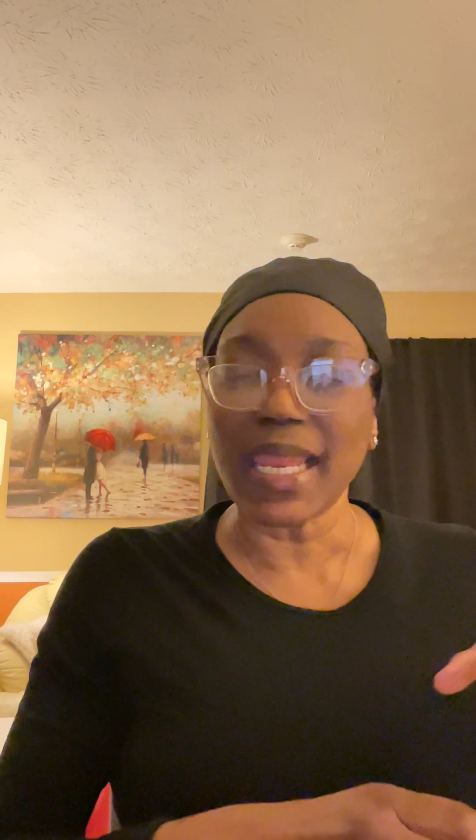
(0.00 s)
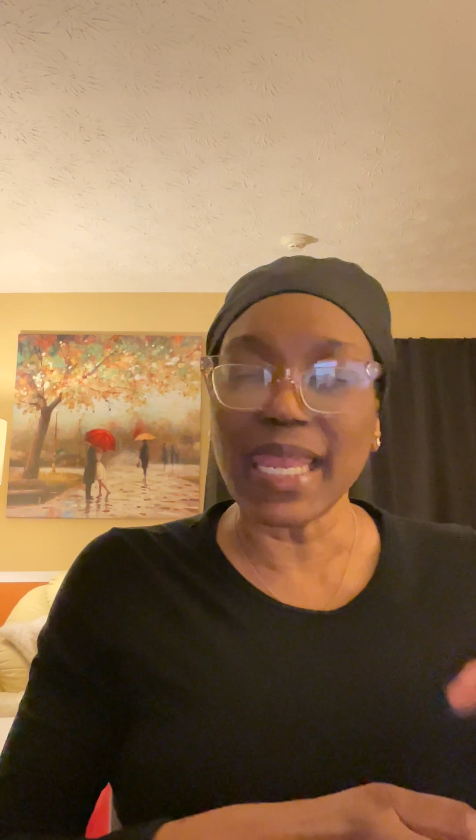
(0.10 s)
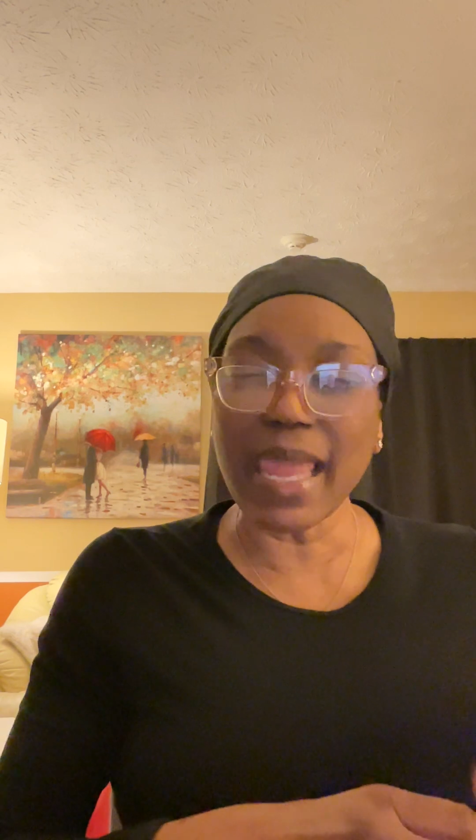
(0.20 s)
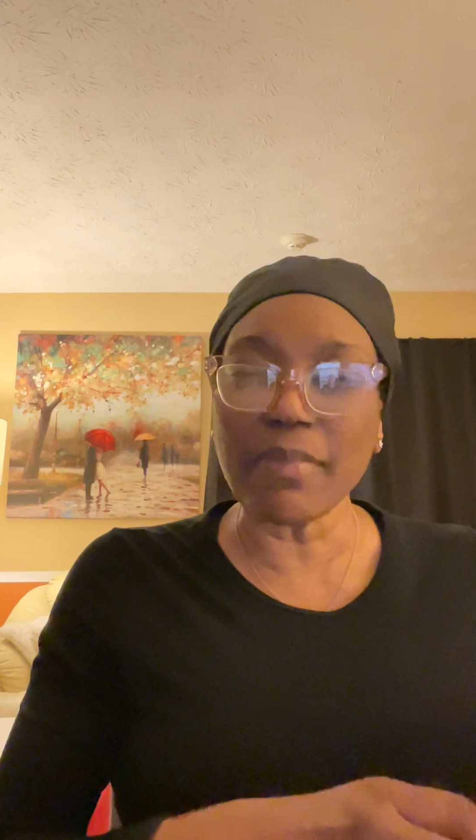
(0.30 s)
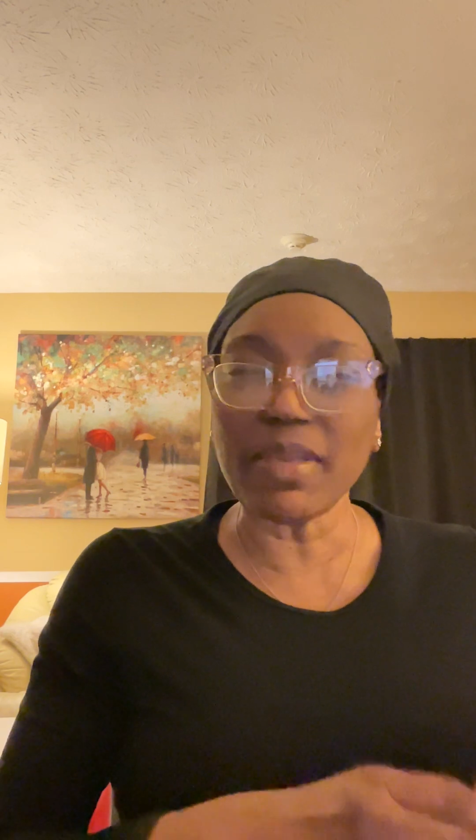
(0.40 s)

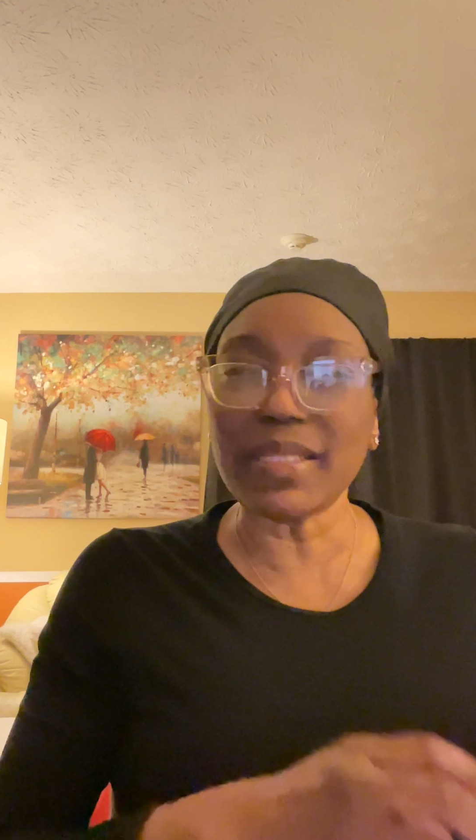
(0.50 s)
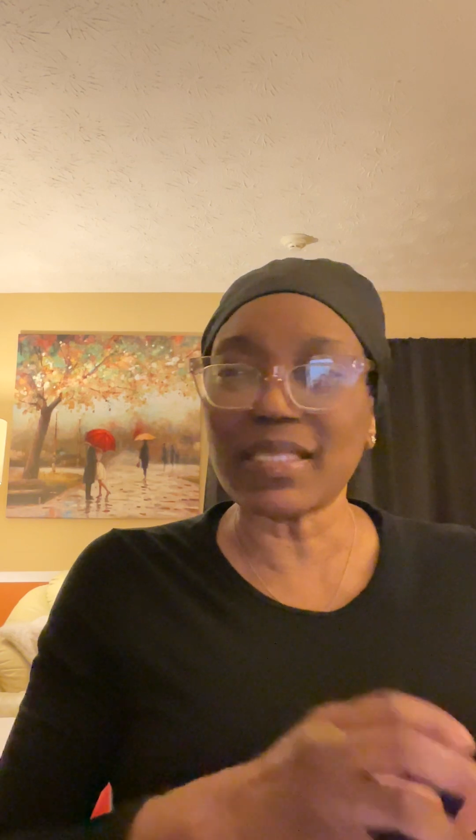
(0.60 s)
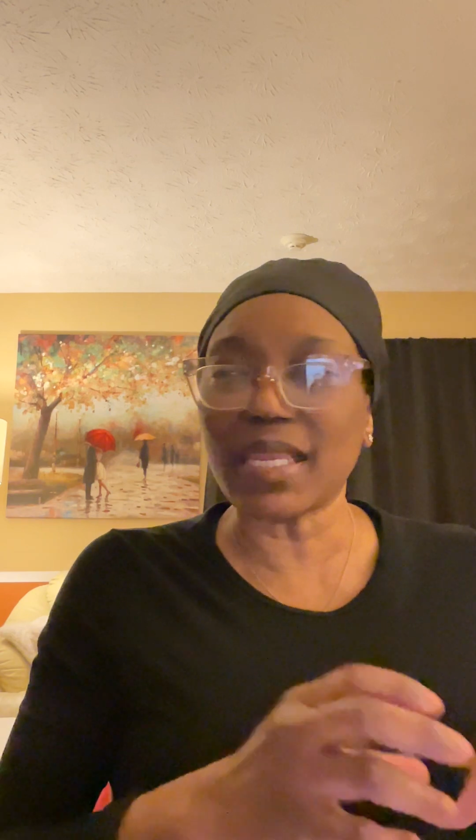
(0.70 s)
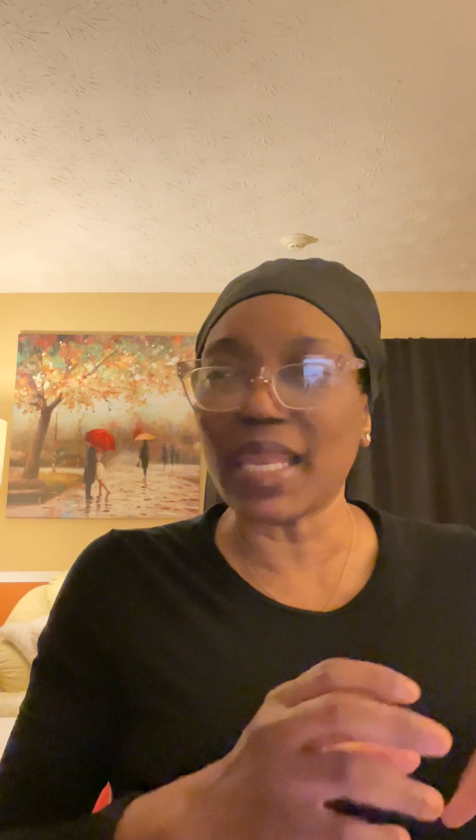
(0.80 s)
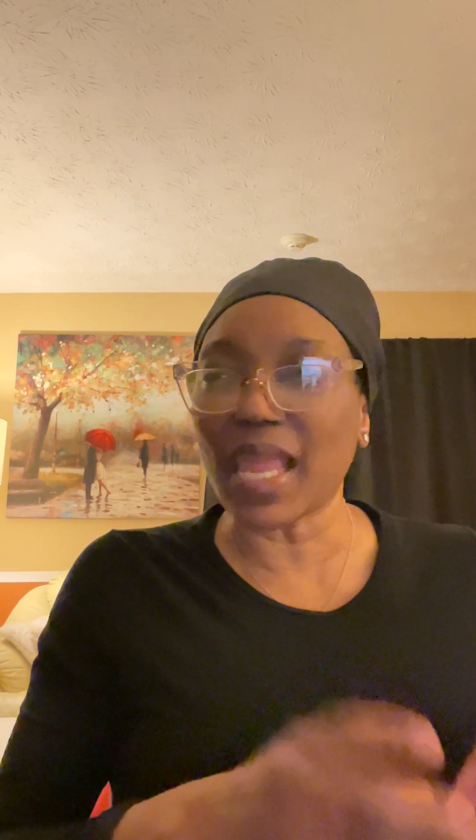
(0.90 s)

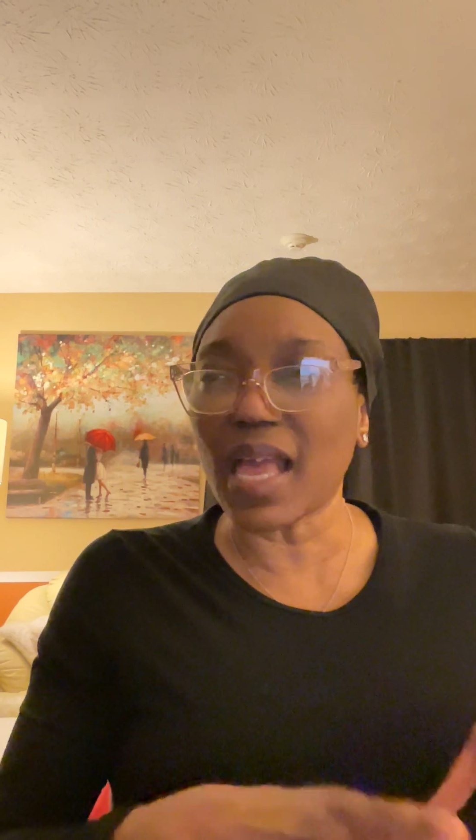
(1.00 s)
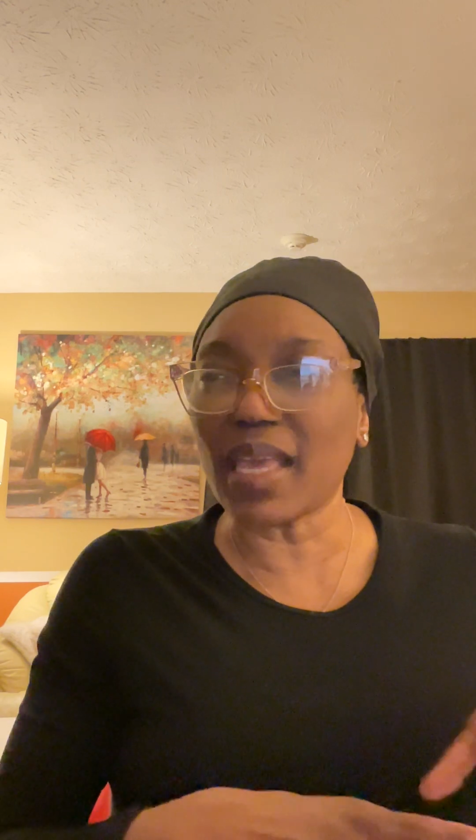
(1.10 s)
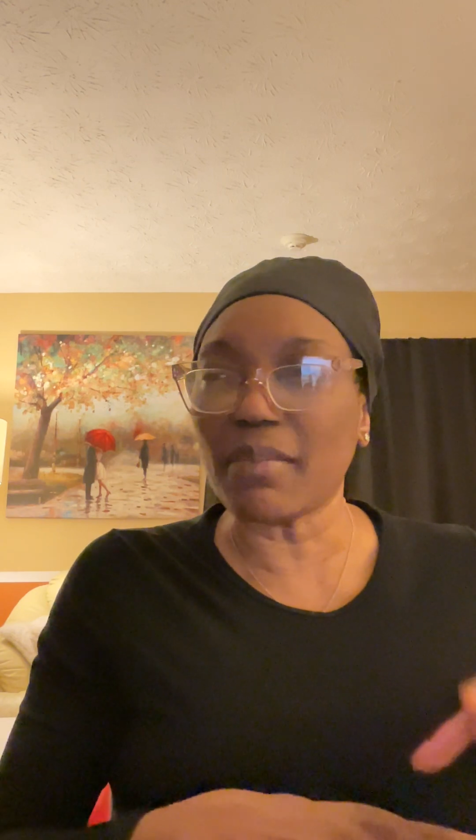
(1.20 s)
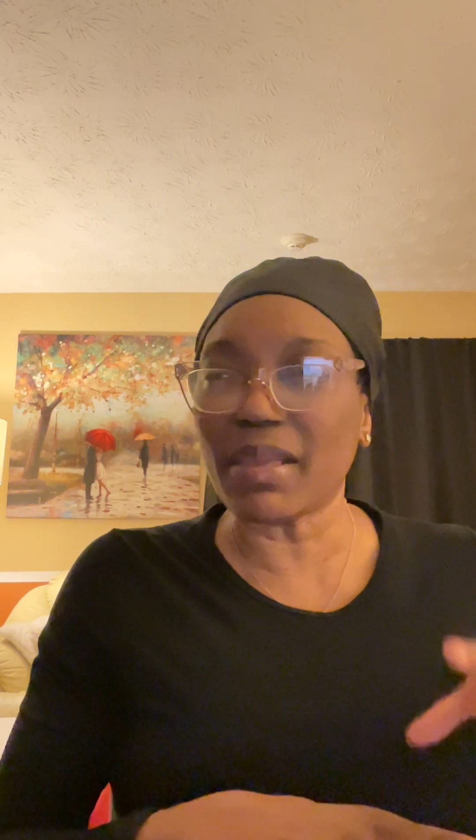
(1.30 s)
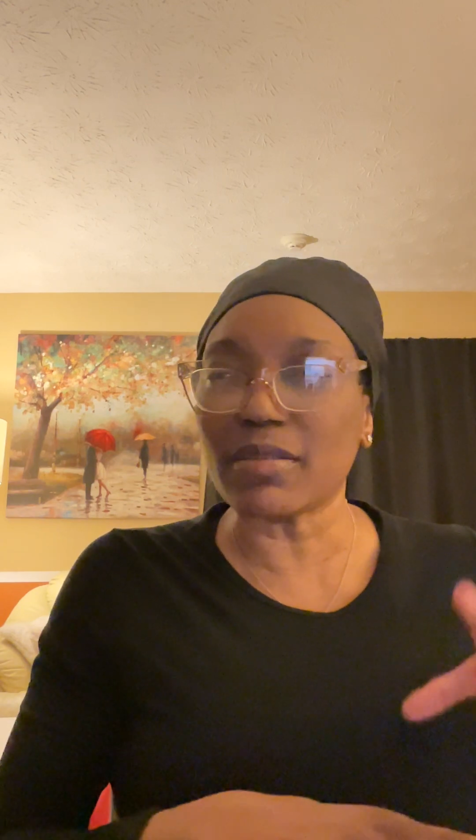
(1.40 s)
lemons and
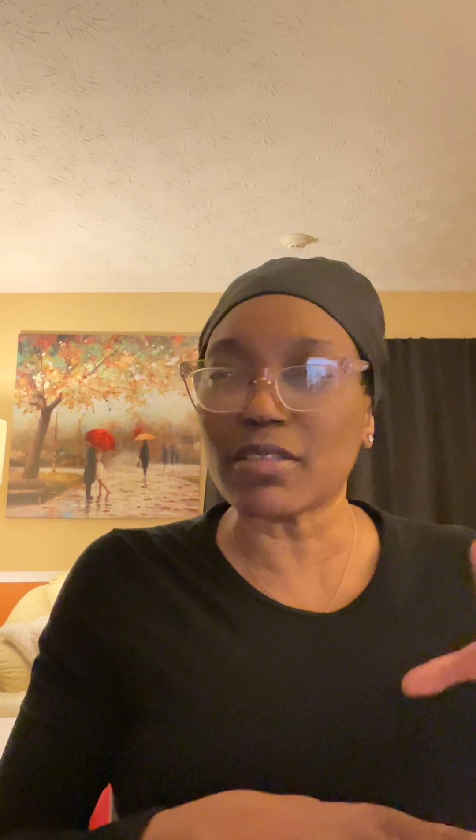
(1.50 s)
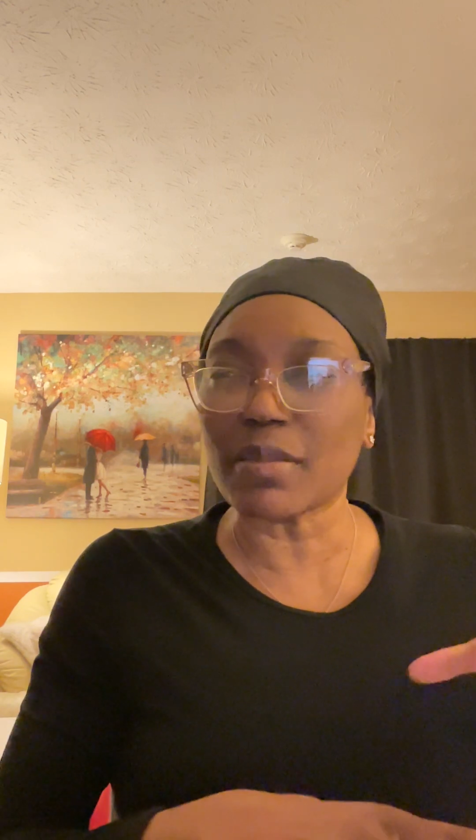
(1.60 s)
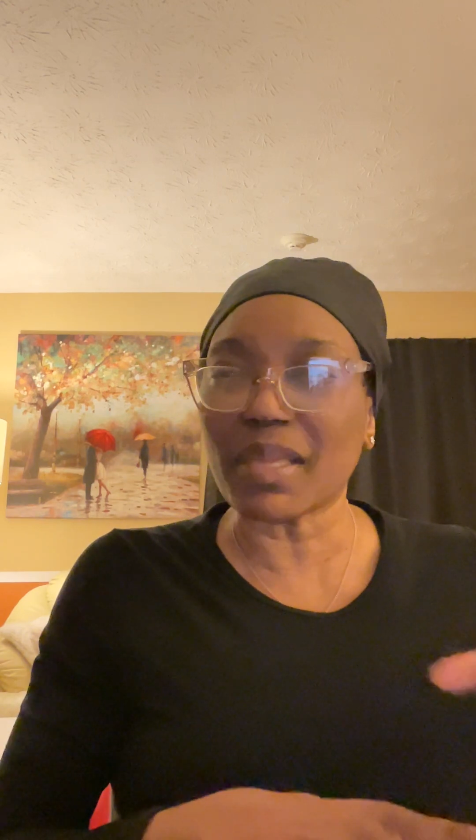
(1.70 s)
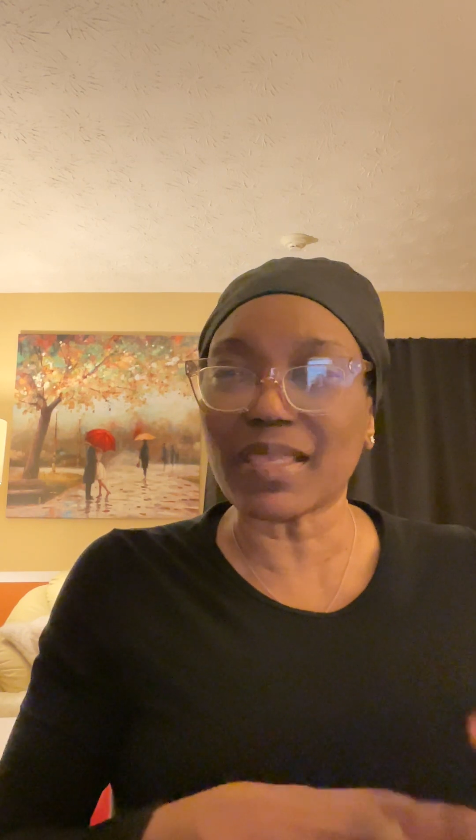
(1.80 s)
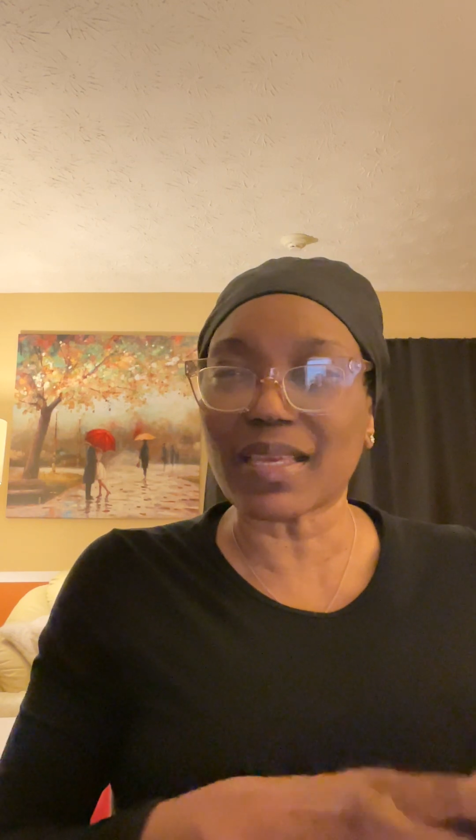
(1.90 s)
lime and
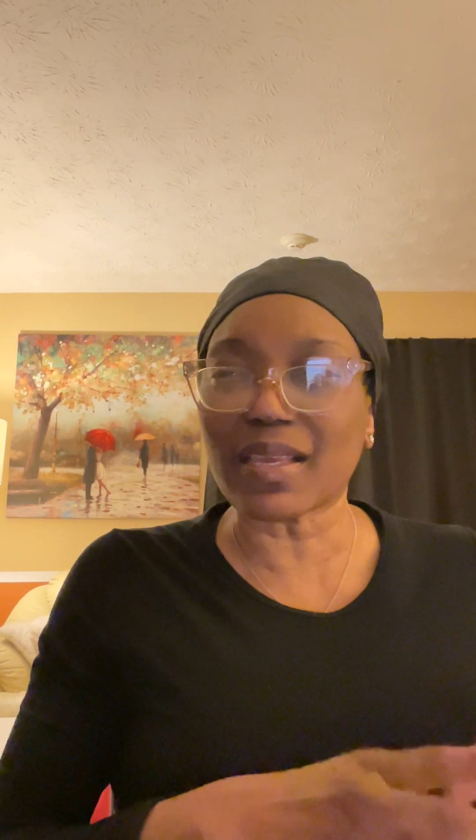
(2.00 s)
some other